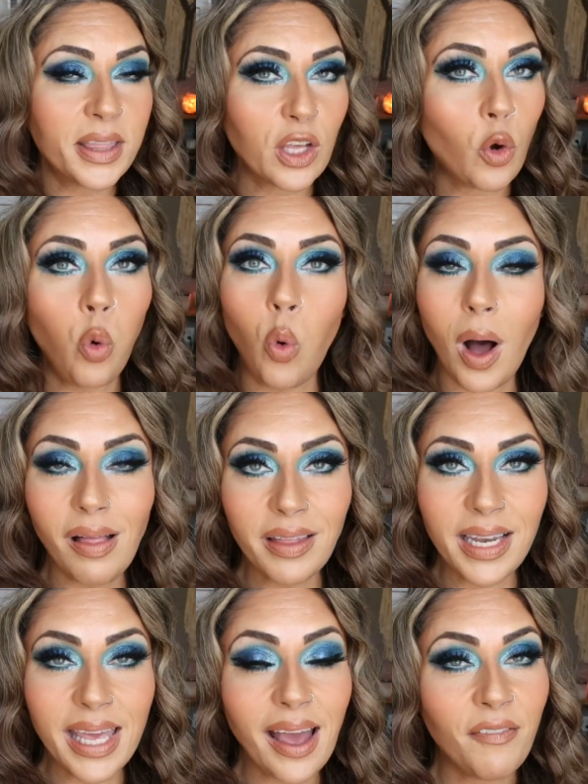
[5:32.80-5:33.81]
But the
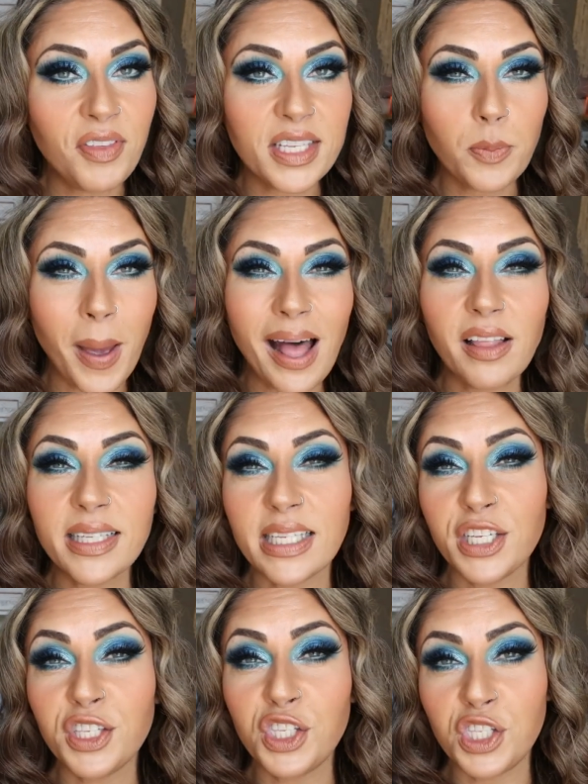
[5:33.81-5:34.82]
quality of these
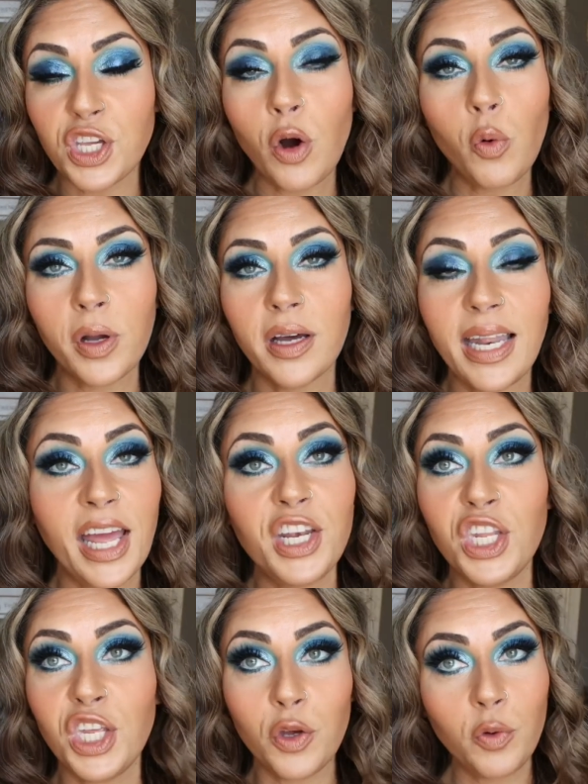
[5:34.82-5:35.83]
palettes is so good,
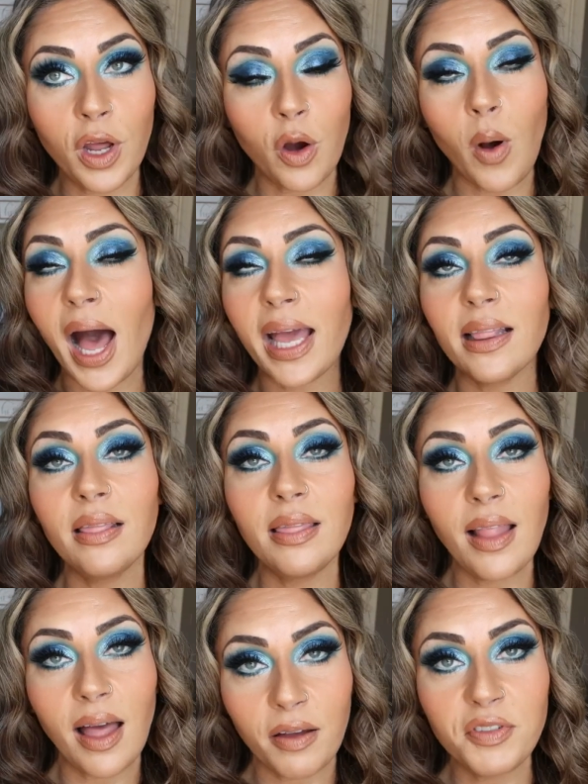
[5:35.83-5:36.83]
and you know I
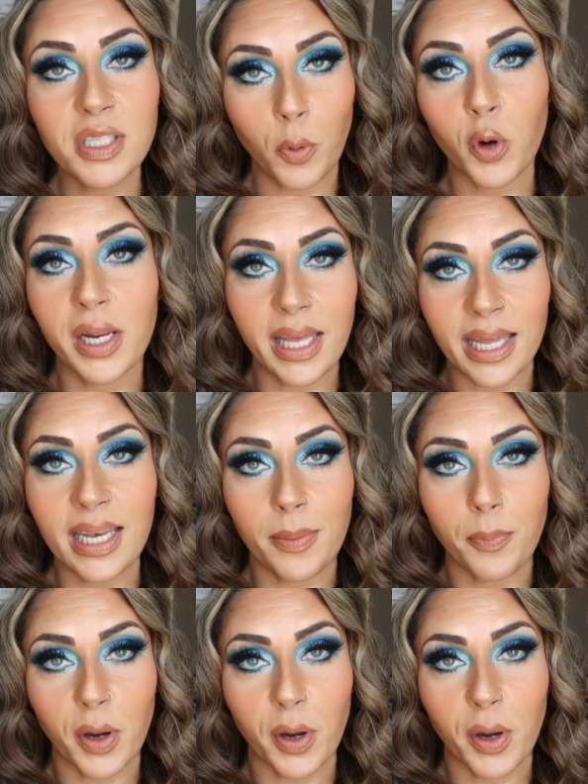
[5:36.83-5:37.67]
love supporting indie